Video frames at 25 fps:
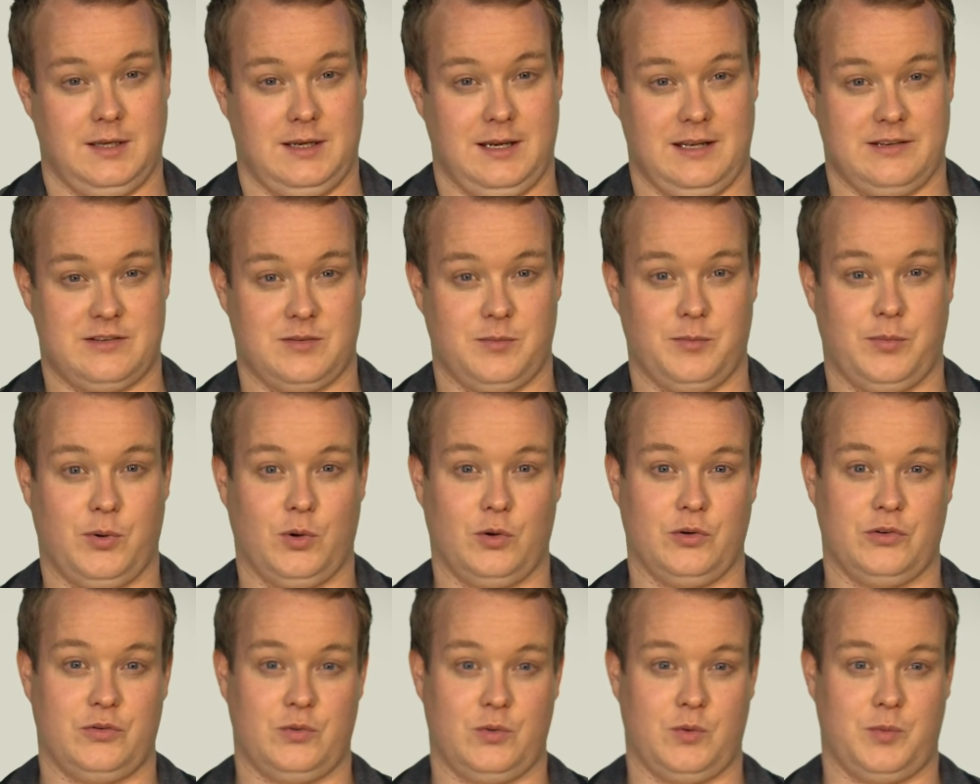it's
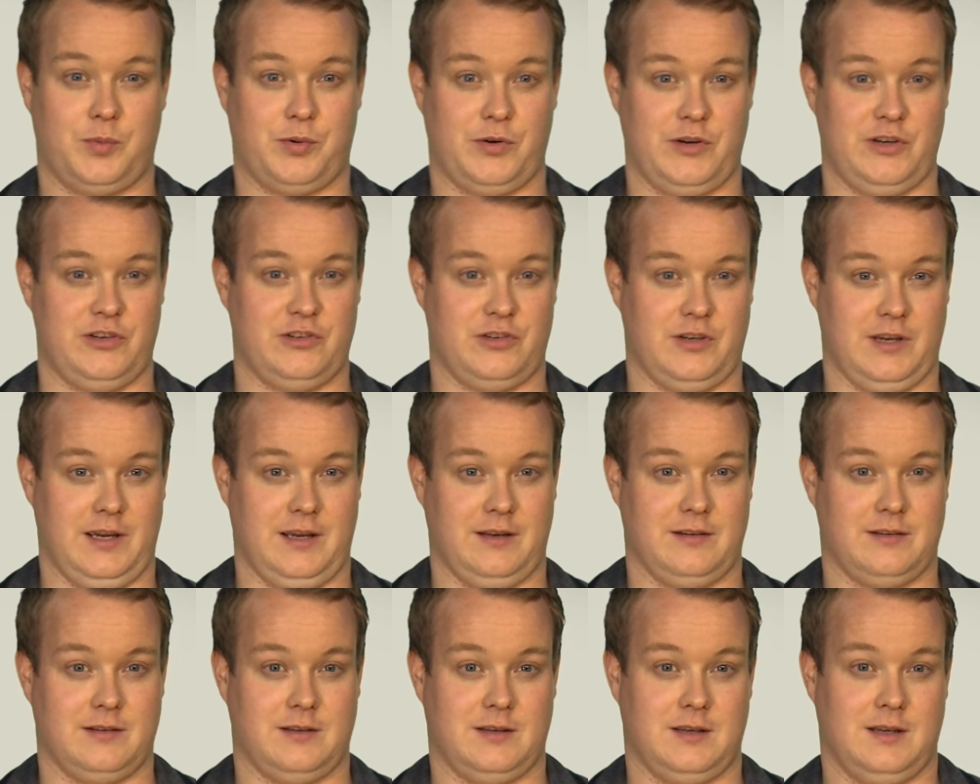important to
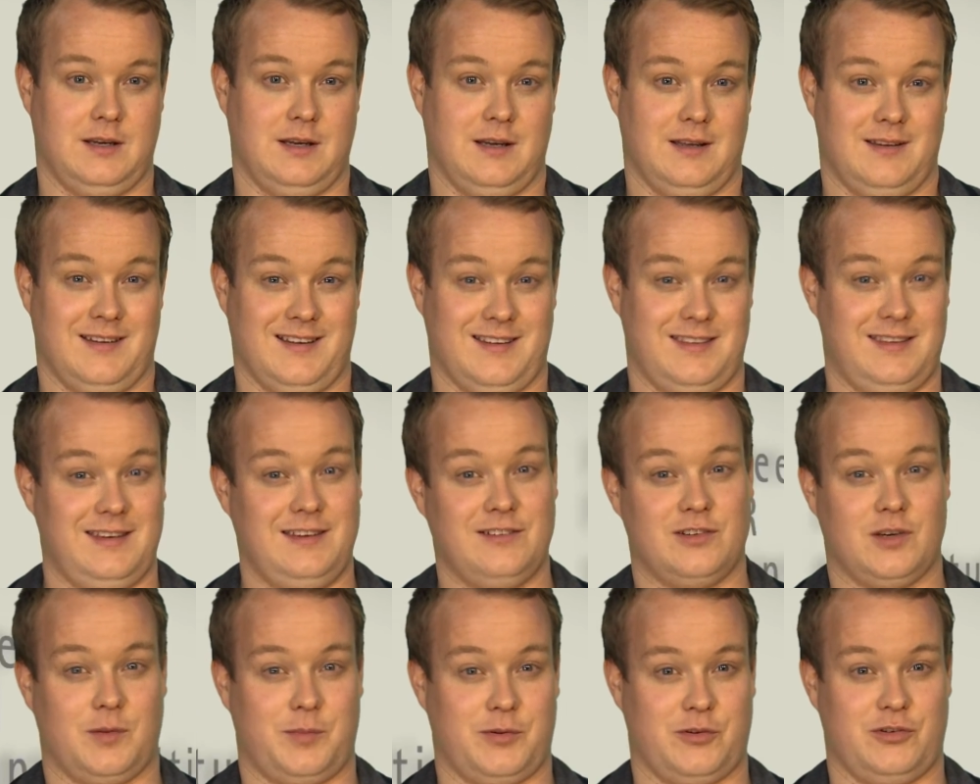appreciate that
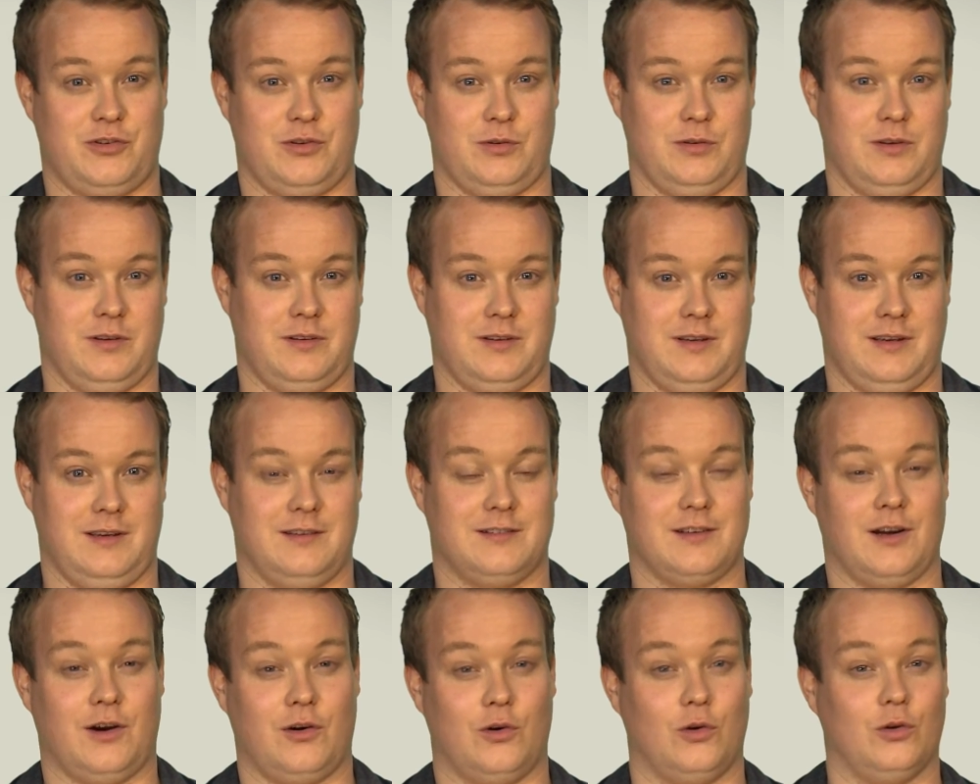these
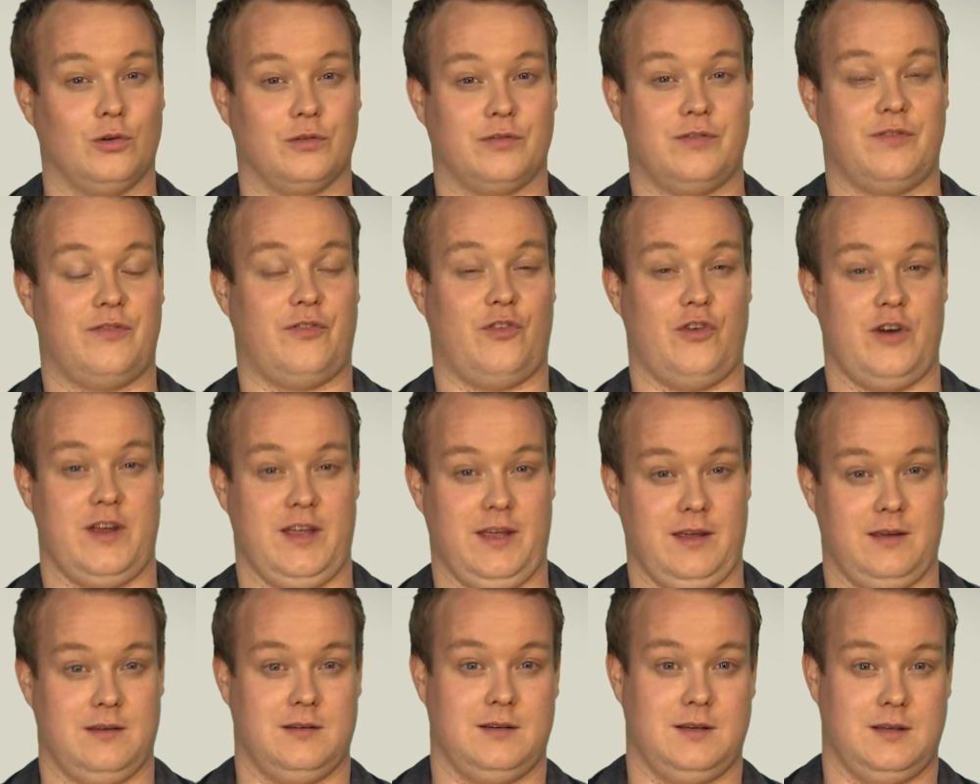opportunities are all
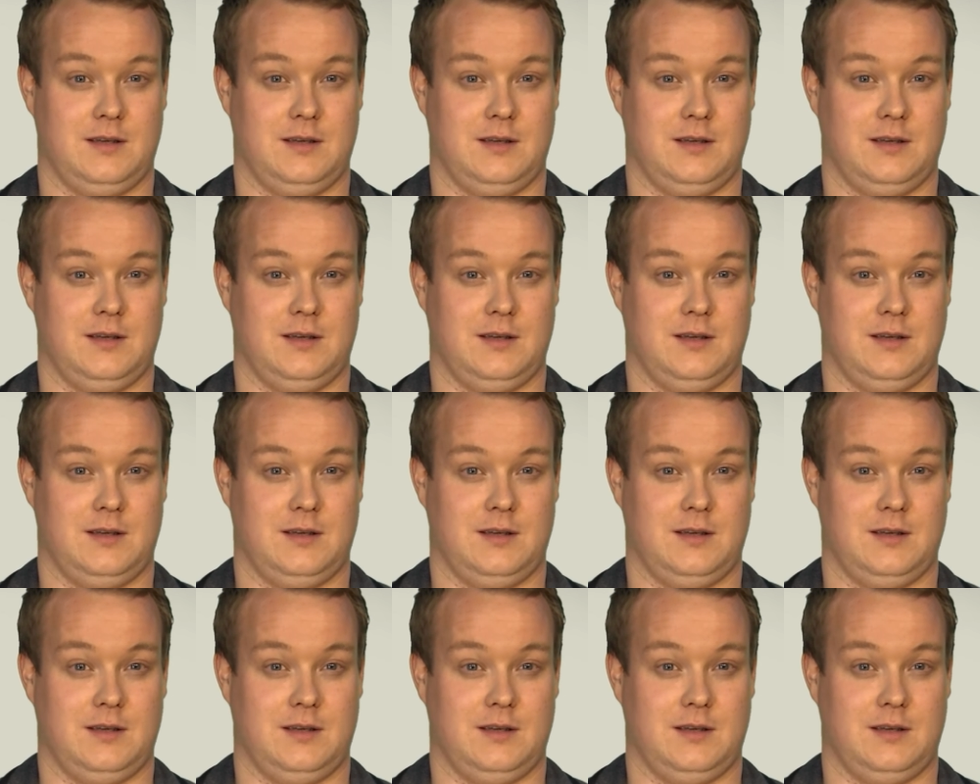free.